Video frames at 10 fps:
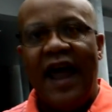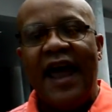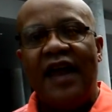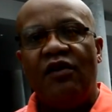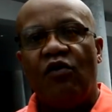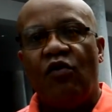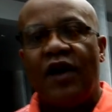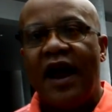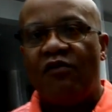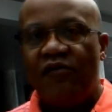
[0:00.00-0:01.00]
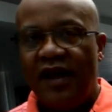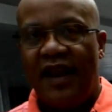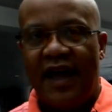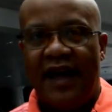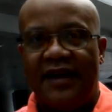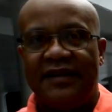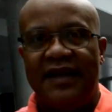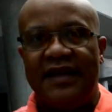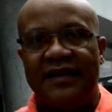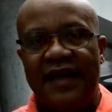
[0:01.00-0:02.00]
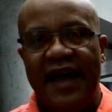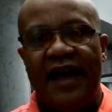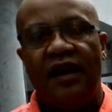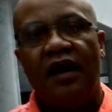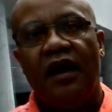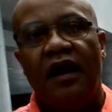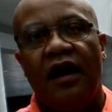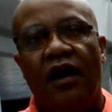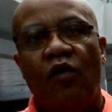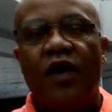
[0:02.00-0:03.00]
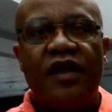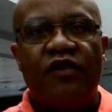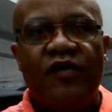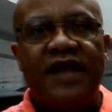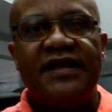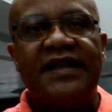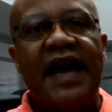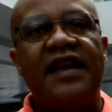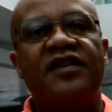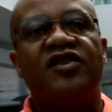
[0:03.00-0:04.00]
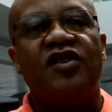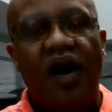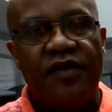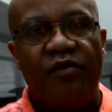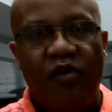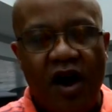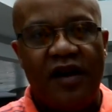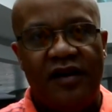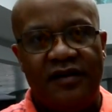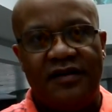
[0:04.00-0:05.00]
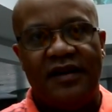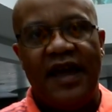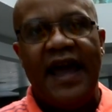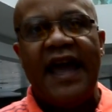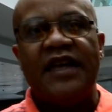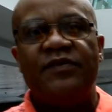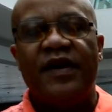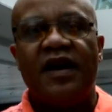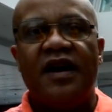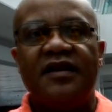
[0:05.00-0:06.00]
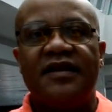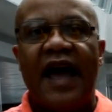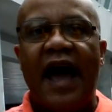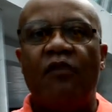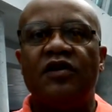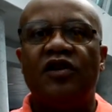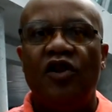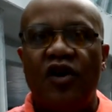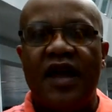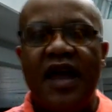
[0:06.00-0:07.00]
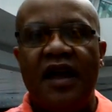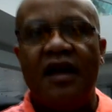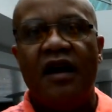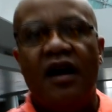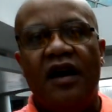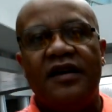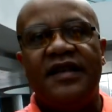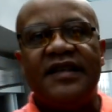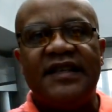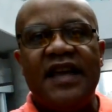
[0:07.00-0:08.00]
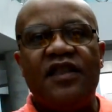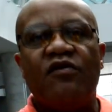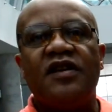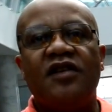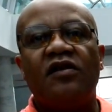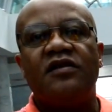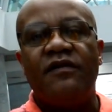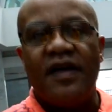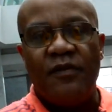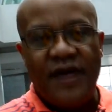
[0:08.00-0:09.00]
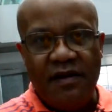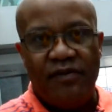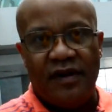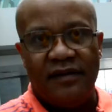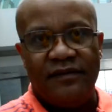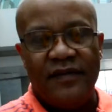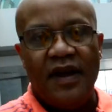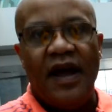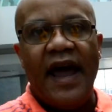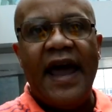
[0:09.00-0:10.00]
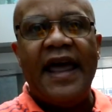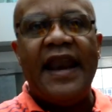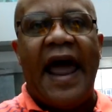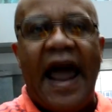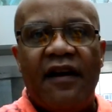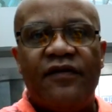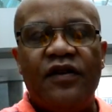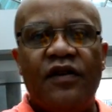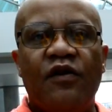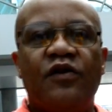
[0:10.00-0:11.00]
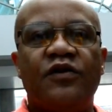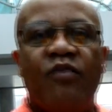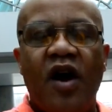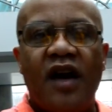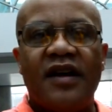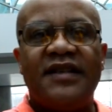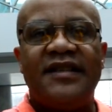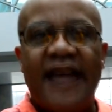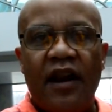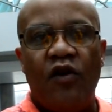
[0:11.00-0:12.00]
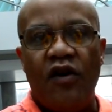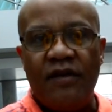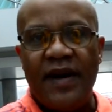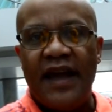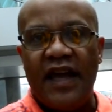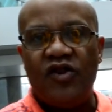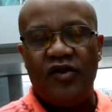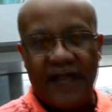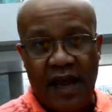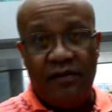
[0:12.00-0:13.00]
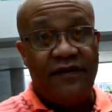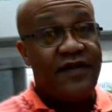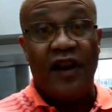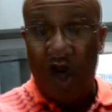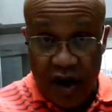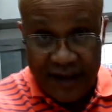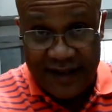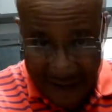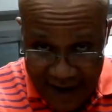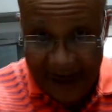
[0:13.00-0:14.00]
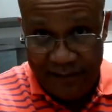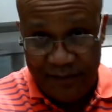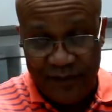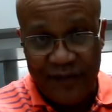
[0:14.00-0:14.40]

And what I realized is that one of the reasons I didn't start the products is because I was looking to see the results of other people. And after those products sat on my kitchen table for the longest time,